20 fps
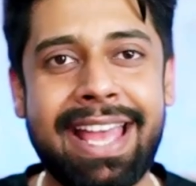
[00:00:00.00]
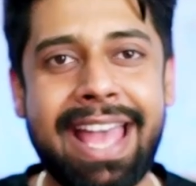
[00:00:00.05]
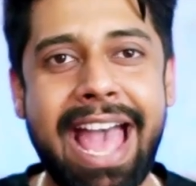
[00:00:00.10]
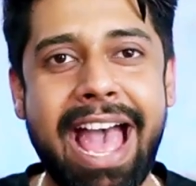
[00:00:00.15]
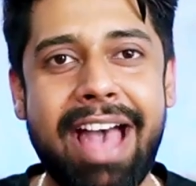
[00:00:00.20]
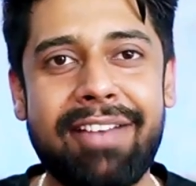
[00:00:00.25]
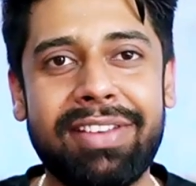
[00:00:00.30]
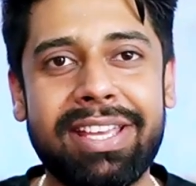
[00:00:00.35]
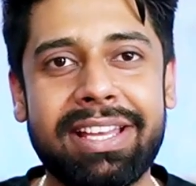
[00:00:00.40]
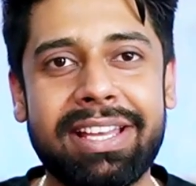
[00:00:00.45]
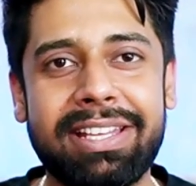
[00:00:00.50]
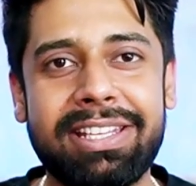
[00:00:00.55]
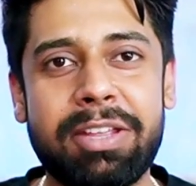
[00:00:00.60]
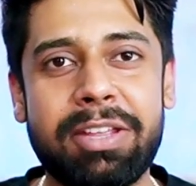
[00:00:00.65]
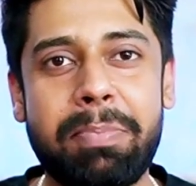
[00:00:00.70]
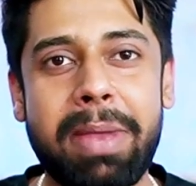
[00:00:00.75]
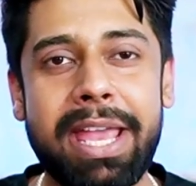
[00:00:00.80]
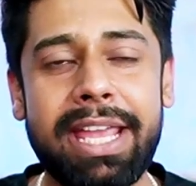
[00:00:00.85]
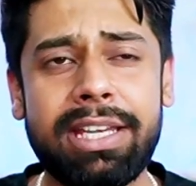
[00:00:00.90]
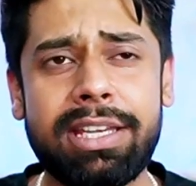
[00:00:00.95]
having a
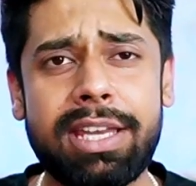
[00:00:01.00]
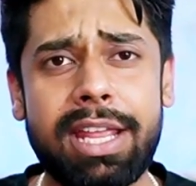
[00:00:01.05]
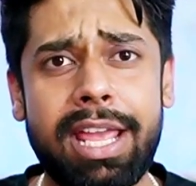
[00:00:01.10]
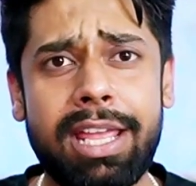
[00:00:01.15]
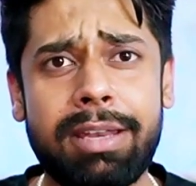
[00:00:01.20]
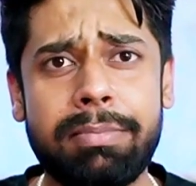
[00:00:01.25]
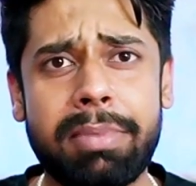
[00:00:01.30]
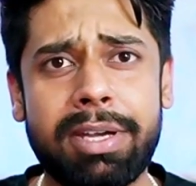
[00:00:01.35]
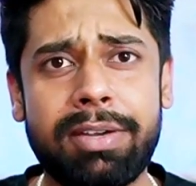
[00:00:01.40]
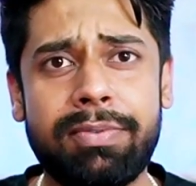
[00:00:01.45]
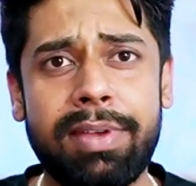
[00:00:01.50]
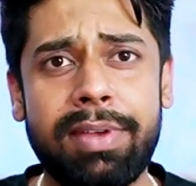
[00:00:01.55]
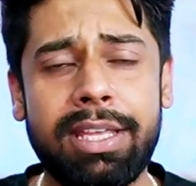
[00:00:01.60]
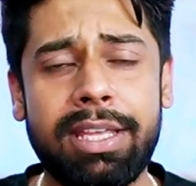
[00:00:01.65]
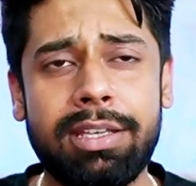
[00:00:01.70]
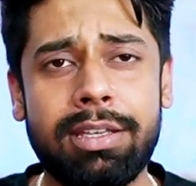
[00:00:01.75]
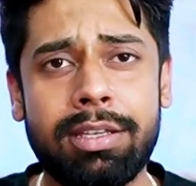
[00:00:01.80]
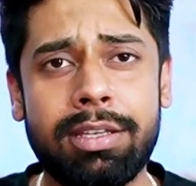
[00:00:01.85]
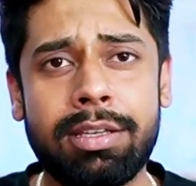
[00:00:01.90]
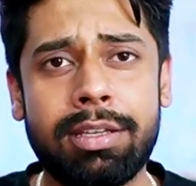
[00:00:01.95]
debate in
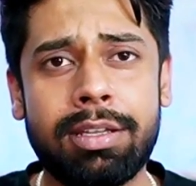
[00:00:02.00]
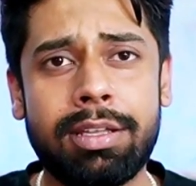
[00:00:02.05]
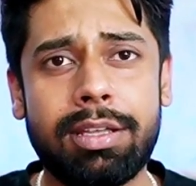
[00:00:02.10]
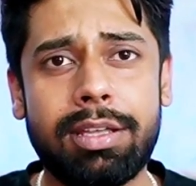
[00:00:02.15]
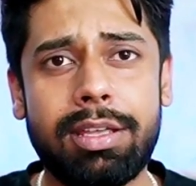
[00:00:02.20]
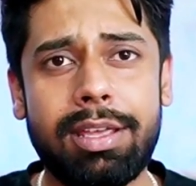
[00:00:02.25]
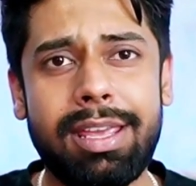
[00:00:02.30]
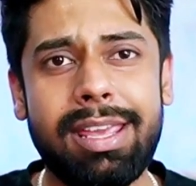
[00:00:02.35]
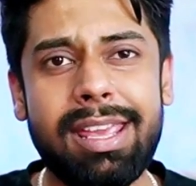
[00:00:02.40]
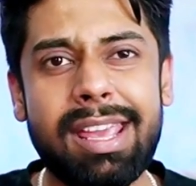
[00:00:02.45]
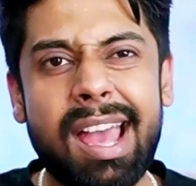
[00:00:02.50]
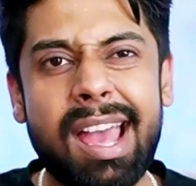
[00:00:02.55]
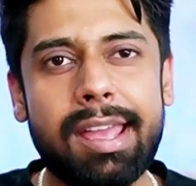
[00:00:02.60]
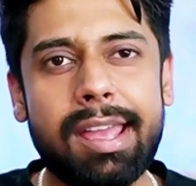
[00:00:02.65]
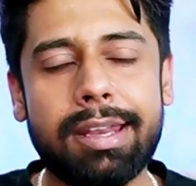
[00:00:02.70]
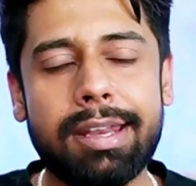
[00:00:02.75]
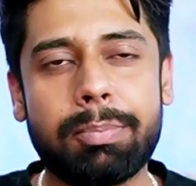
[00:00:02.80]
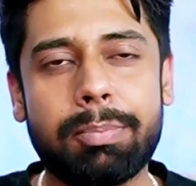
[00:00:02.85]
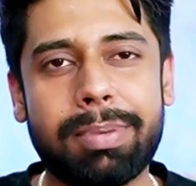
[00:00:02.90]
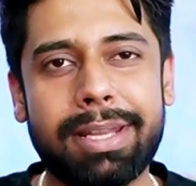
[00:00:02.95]
between AI
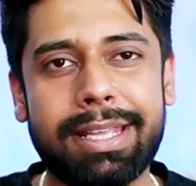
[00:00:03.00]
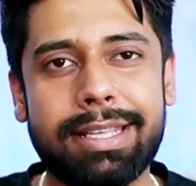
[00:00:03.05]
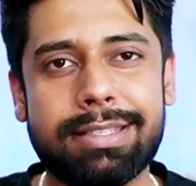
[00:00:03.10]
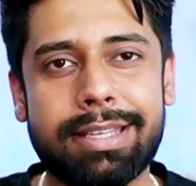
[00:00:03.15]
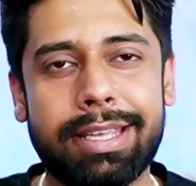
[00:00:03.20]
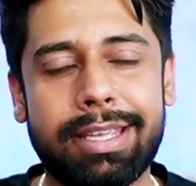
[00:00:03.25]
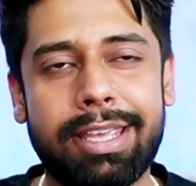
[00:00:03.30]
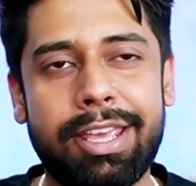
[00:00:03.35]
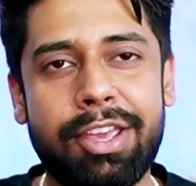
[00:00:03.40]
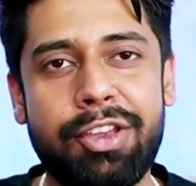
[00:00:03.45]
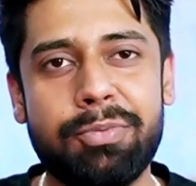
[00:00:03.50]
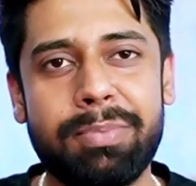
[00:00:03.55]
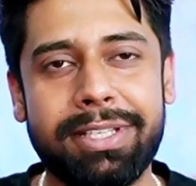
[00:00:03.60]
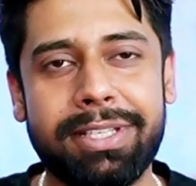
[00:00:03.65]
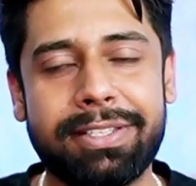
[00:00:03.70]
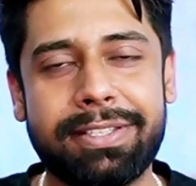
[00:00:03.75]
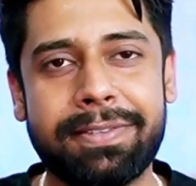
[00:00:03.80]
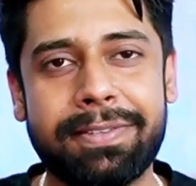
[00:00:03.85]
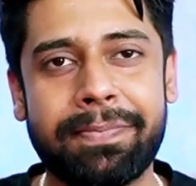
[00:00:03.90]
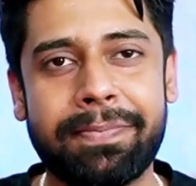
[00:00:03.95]
replacing
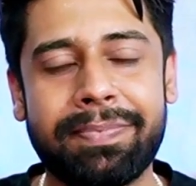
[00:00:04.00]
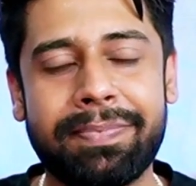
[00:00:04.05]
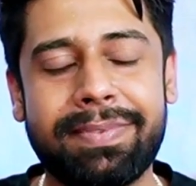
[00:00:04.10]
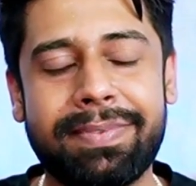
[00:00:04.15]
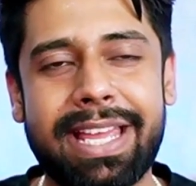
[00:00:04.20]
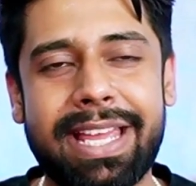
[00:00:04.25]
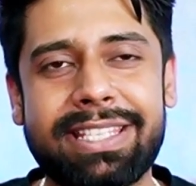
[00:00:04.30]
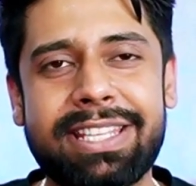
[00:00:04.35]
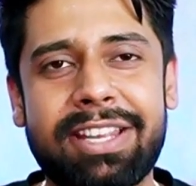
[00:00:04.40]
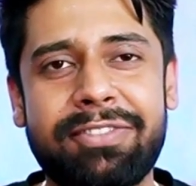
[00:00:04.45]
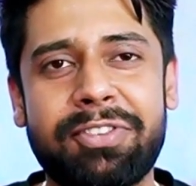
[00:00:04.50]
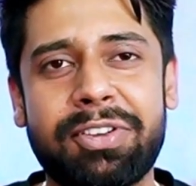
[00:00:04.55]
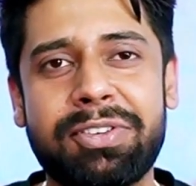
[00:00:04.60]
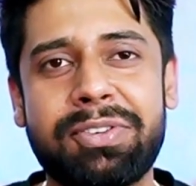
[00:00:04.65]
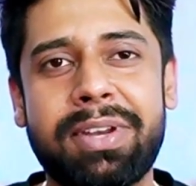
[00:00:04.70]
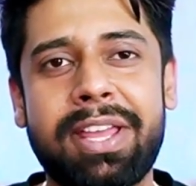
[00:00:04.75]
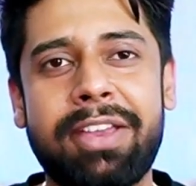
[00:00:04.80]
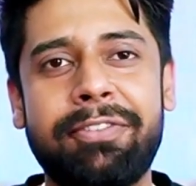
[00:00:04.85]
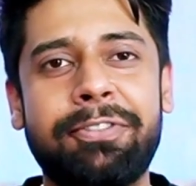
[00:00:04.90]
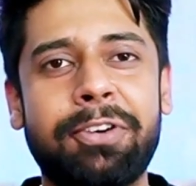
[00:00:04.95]
humans. That's it for
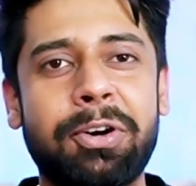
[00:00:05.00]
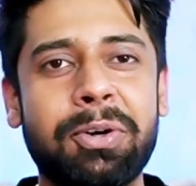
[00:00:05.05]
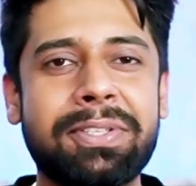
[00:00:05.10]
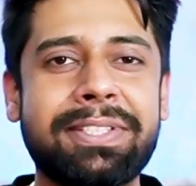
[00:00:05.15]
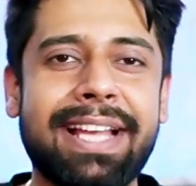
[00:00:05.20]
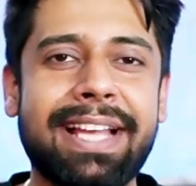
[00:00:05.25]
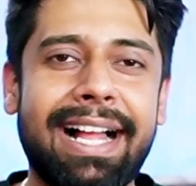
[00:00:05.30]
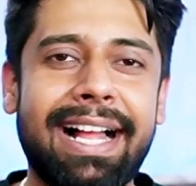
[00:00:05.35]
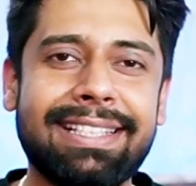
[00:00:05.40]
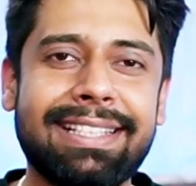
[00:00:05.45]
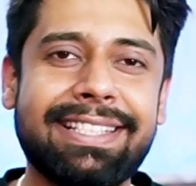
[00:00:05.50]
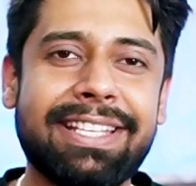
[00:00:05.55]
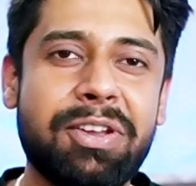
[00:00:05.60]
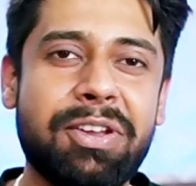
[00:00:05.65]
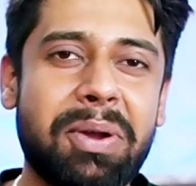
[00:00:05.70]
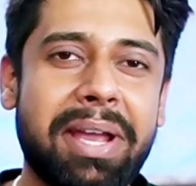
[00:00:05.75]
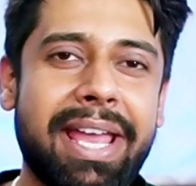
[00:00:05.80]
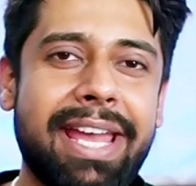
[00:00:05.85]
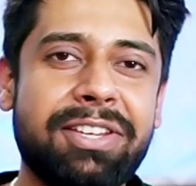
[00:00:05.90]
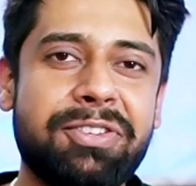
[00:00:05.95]
today, folks. I'll see you
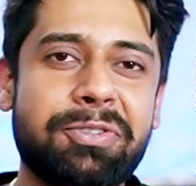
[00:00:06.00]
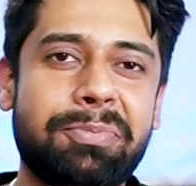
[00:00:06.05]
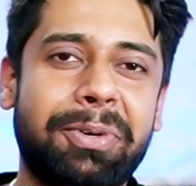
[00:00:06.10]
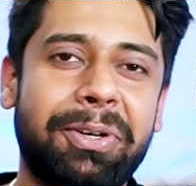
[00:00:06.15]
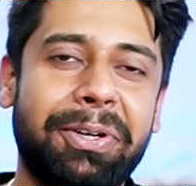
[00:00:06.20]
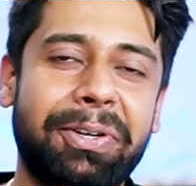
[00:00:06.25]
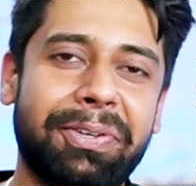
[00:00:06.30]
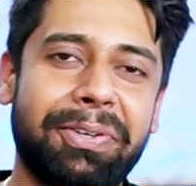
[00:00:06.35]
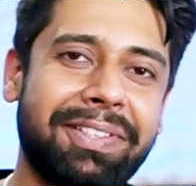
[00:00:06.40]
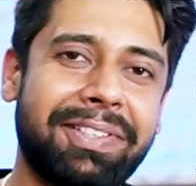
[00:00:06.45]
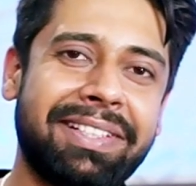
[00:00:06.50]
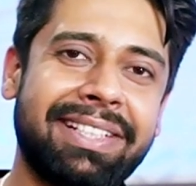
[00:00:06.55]
again tomorrow.